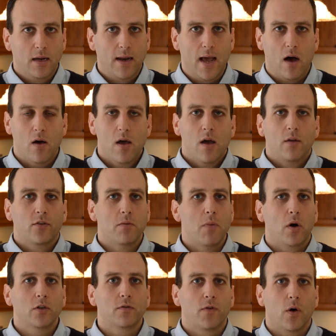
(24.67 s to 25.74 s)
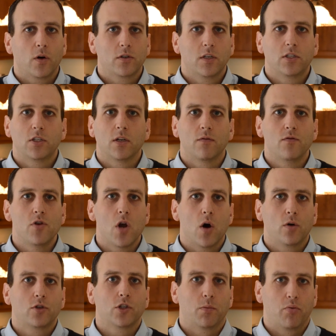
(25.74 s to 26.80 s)
Now, to most folks, this is of
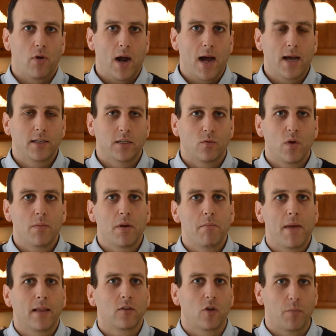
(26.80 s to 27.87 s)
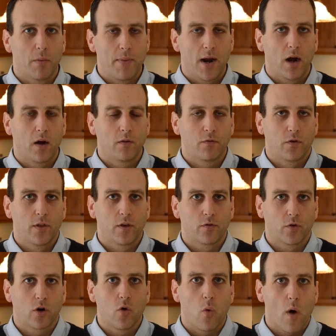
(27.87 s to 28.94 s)
no surprise, and we've been mentally preparing for this
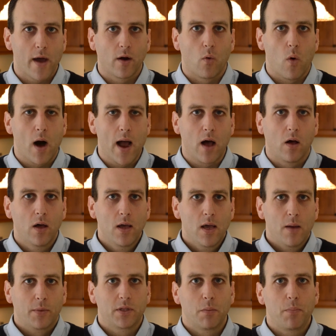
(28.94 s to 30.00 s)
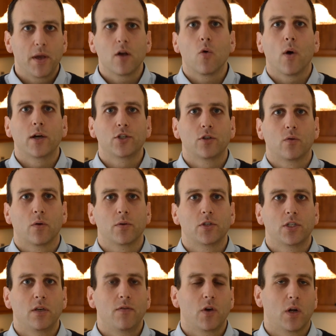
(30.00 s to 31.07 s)
for quite a while. But the big question we're
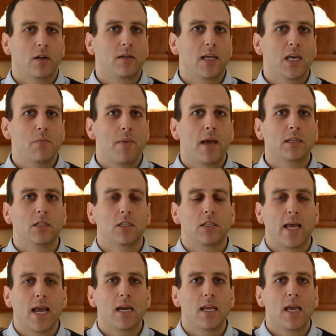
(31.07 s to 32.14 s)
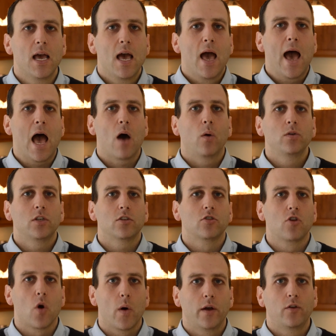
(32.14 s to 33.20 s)
receiving on a daily basis is, Andy, how is this
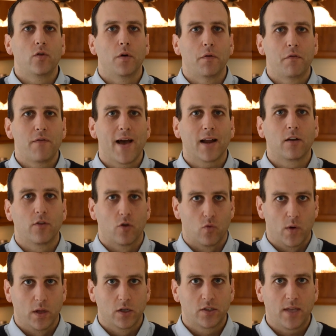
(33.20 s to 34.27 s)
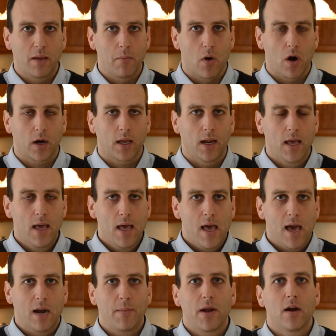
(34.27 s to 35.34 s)
going to affect the real estate market?
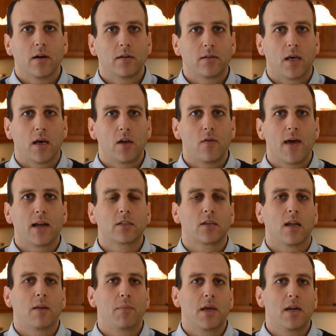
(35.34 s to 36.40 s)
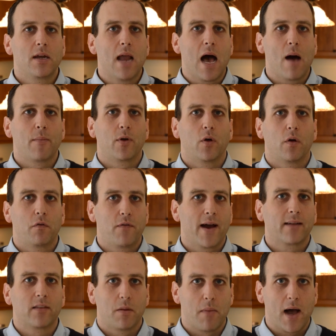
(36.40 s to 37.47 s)
And I'm here to tell you that it's going to be a nominal
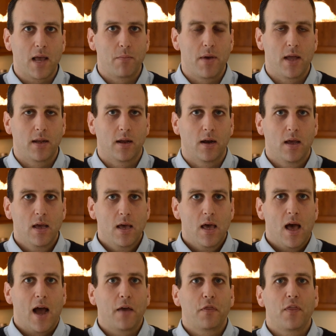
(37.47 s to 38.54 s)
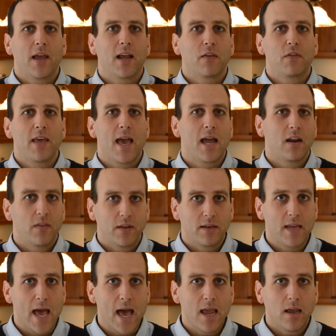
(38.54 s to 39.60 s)
effect, in my opinion. I think at the end of the
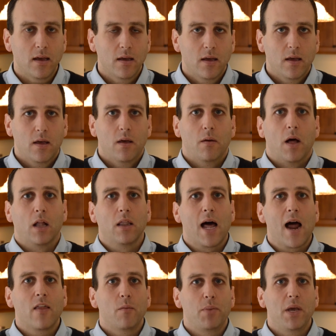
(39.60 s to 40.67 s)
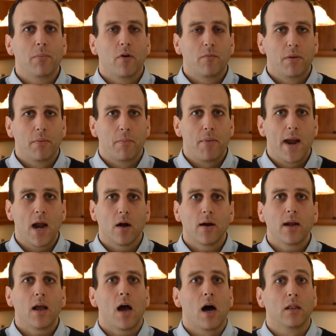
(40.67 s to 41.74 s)
day, a lot of the people have been
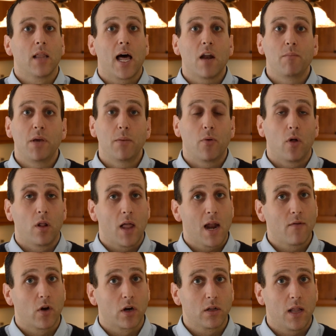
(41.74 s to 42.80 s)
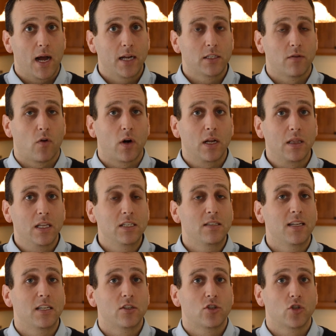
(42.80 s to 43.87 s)
preparing. A lot of our clients have already
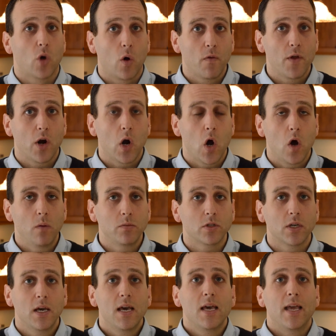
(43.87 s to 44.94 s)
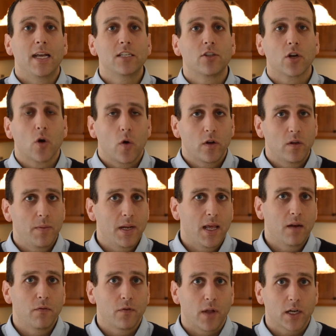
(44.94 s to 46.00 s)
listed and sold their homes. Is there going to be an
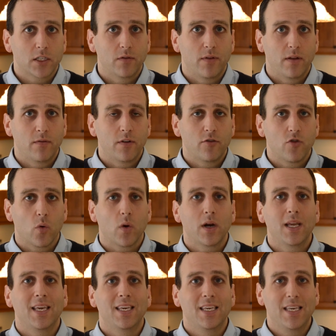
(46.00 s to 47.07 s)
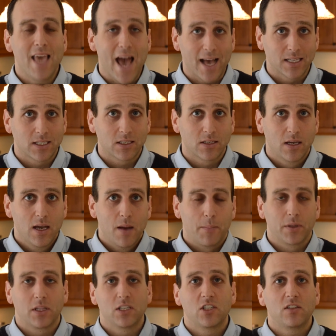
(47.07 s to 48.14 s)
influx of inventory? Yes,
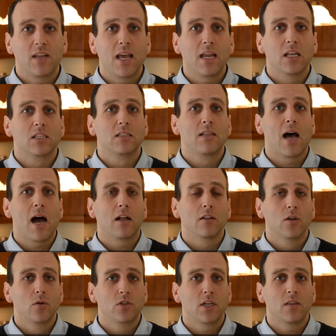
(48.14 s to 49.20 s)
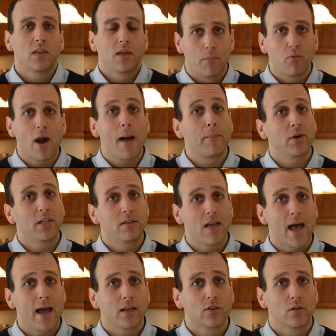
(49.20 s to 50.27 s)
but the state is not losing the property
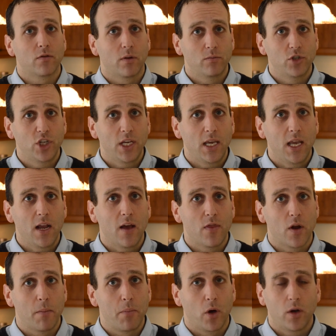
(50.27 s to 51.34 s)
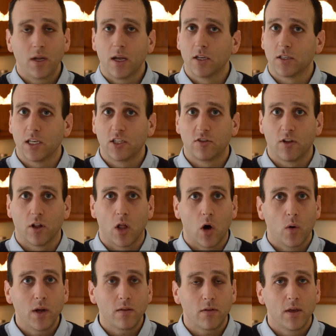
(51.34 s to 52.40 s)
tax from GE and their building because they still
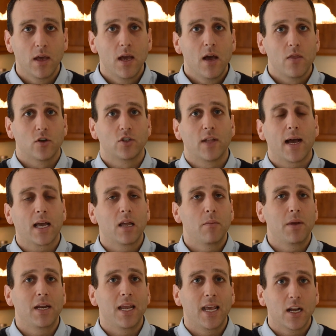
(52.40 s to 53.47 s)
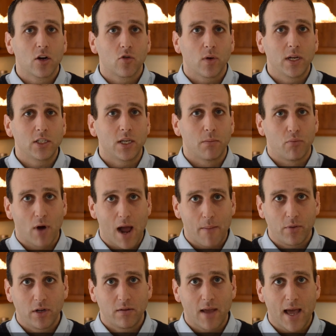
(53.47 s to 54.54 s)
own it. There's not going to be an increase in
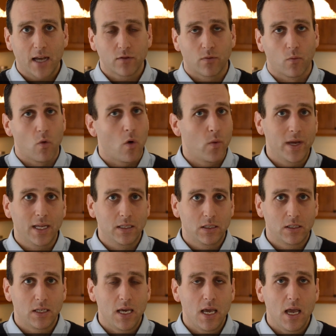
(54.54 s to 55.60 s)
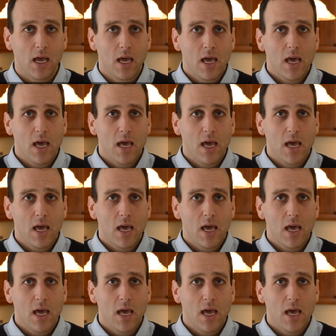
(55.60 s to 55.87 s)
property tax from what we can see.